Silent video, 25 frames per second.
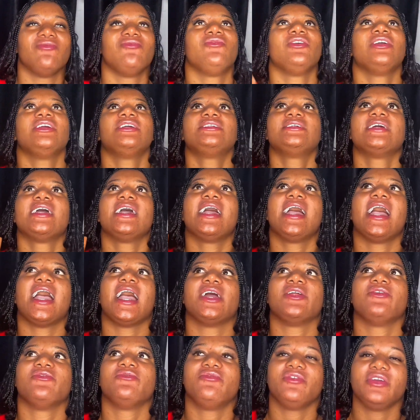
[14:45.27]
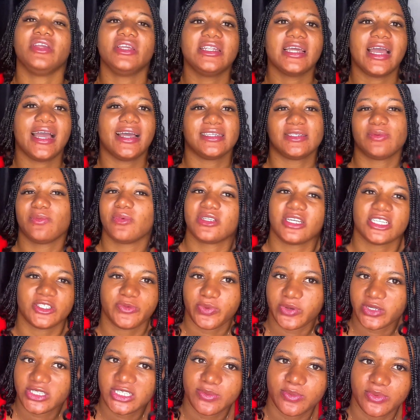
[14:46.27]
Read and read as much as
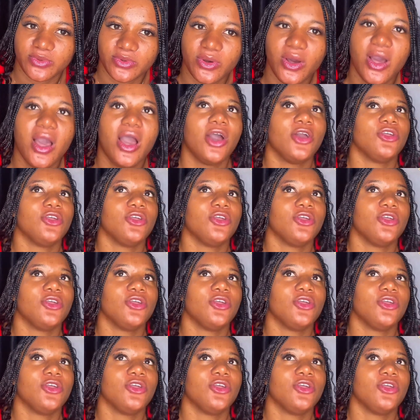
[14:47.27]
possible.